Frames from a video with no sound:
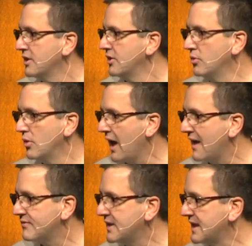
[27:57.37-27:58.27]
who
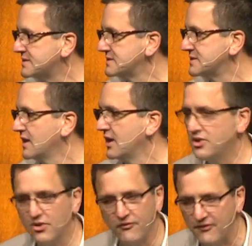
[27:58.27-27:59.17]
have needs.
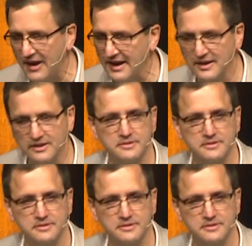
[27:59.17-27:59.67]
You're fine.